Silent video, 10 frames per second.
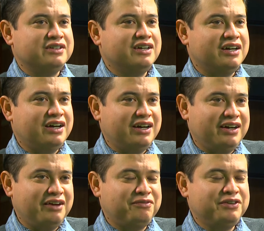
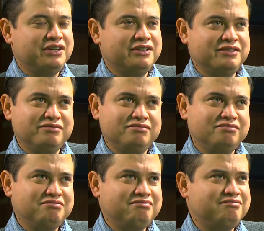I feel
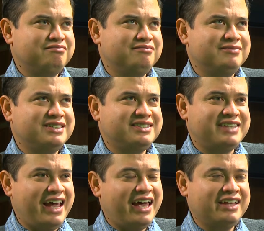
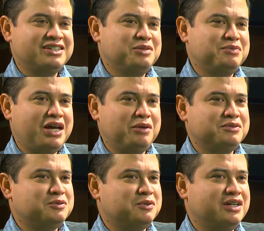sad
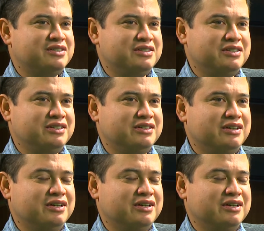sometimes when I see